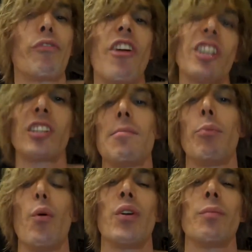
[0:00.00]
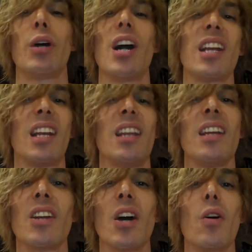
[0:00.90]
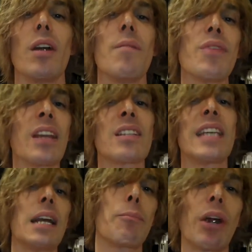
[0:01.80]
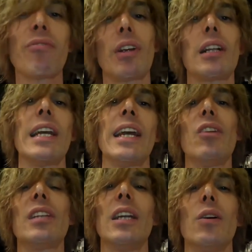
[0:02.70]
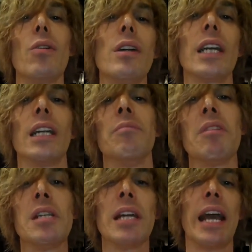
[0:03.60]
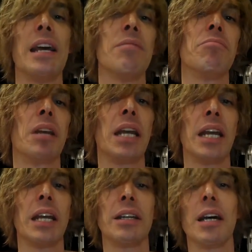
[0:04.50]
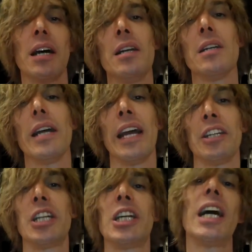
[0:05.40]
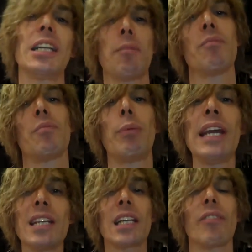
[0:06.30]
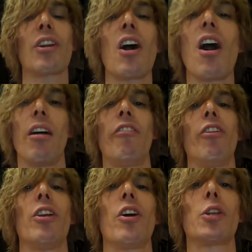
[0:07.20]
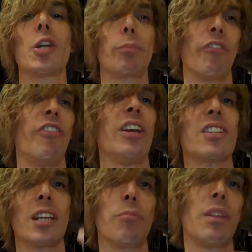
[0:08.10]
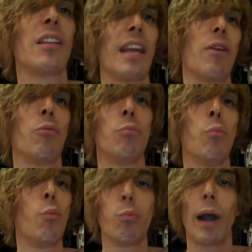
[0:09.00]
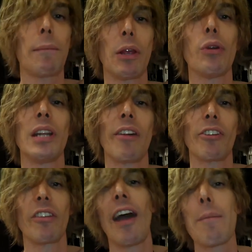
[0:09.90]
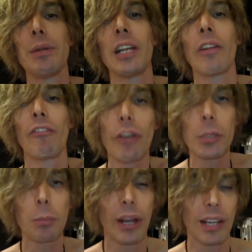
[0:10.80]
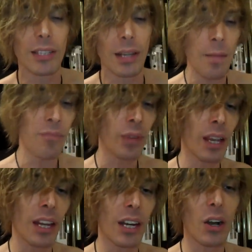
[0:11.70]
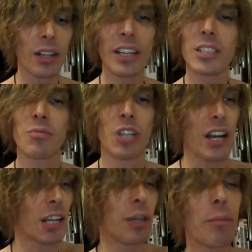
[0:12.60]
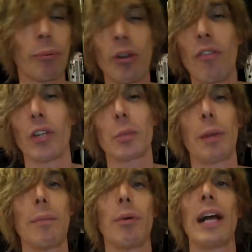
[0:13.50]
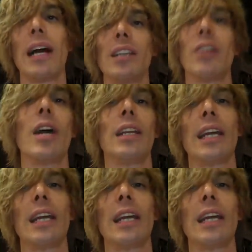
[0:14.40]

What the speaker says: freshly born body, you know, or take a perfectly healthy organ and cut a piece of it off, you know, to prevent something that probably would never have happened in the first place, you know. And there's documented proof. There's people out there right